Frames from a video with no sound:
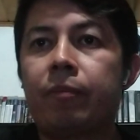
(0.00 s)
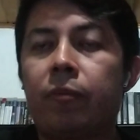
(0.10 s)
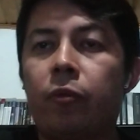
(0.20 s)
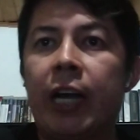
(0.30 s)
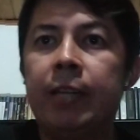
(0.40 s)

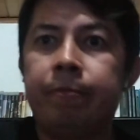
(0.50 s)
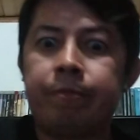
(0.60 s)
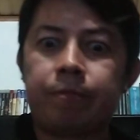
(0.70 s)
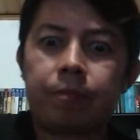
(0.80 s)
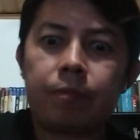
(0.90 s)
right?
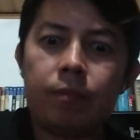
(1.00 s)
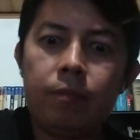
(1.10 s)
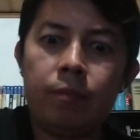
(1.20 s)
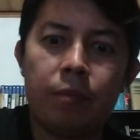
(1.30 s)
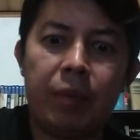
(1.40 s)

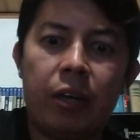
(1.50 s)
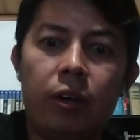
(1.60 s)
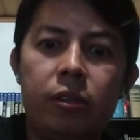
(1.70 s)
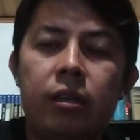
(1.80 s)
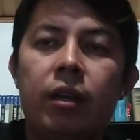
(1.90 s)

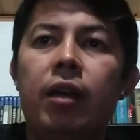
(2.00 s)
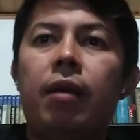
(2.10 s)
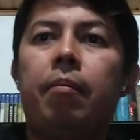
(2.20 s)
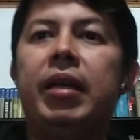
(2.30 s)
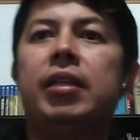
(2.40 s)
Because
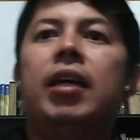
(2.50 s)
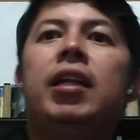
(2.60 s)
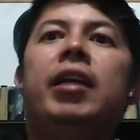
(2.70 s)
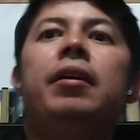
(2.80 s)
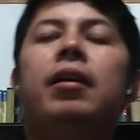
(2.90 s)

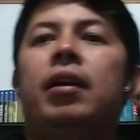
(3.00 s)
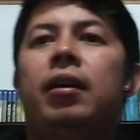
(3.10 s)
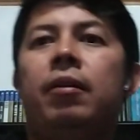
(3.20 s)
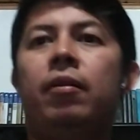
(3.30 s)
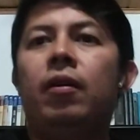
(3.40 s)
basically
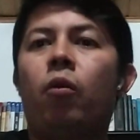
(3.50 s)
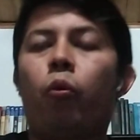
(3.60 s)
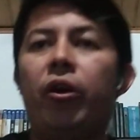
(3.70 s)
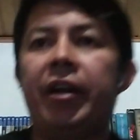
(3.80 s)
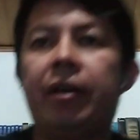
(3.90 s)

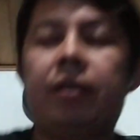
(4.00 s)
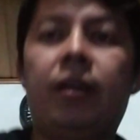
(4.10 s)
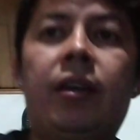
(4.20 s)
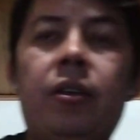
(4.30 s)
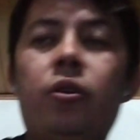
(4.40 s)
we are
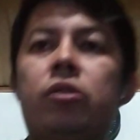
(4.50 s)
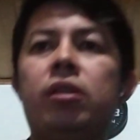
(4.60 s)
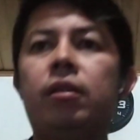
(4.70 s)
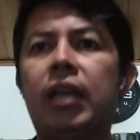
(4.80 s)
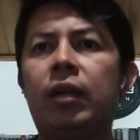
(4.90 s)

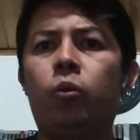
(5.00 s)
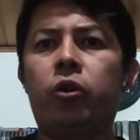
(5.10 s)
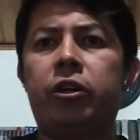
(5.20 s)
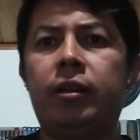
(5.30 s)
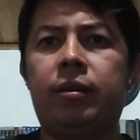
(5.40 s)
using that
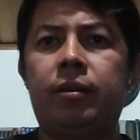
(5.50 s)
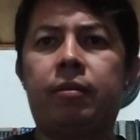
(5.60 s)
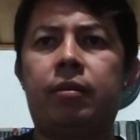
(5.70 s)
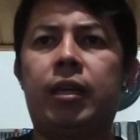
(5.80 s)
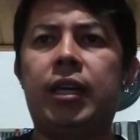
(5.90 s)
word,
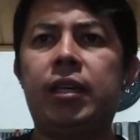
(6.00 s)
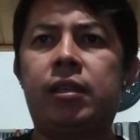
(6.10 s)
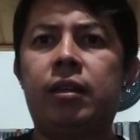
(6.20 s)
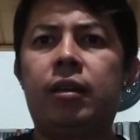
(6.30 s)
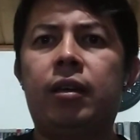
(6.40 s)

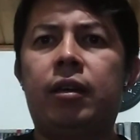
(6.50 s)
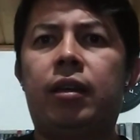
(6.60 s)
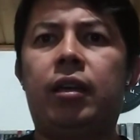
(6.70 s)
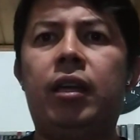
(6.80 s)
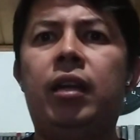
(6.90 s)
yes,
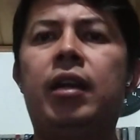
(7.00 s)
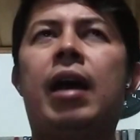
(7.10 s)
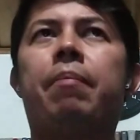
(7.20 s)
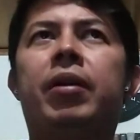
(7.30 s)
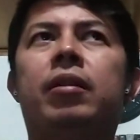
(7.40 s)
in
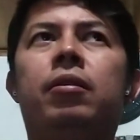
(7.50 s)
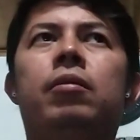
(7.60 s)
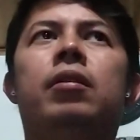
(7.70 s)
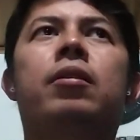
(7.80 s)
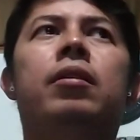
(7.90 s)
a
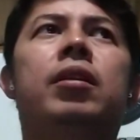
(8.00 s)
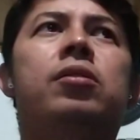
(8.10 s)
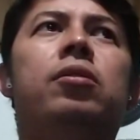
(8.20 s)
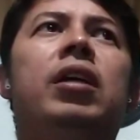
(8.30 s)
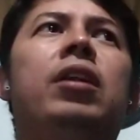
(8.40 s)
particular context.
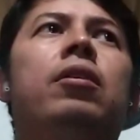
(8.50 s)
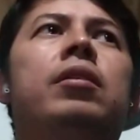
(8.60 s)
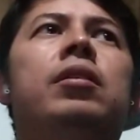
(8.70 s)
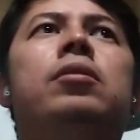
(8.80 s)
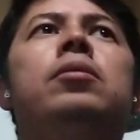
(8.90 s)
So in
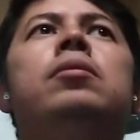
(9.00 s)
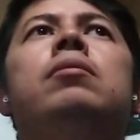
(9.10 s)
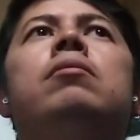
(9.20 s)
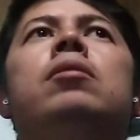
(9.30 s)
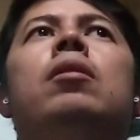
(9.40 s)
order
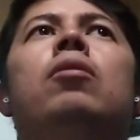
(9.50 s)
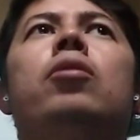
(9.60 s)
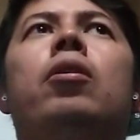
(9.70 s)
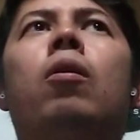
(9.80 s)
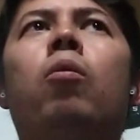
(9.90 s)
to
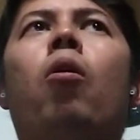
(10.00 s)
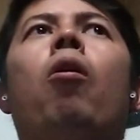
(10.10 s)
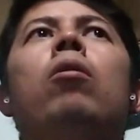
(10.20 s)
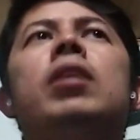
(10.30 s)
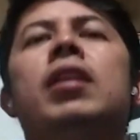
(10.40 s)
know
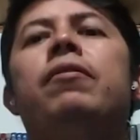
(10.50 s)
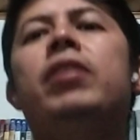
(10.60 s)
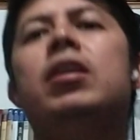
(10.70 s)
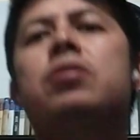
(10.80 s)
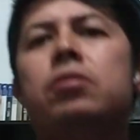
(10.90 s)
all the
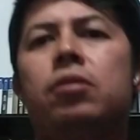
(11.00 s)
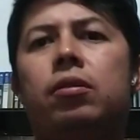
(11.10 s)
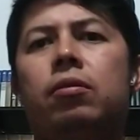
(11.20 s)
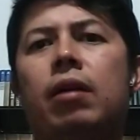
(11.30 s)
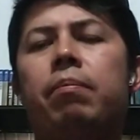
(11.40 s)
definitions, or
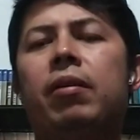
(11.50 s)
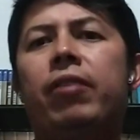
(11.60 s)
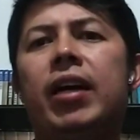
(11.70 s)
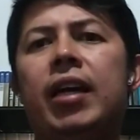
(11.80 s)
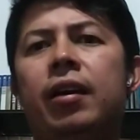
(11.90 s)
to
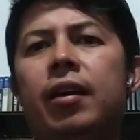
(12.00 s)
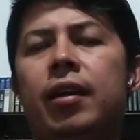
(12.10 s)
amplify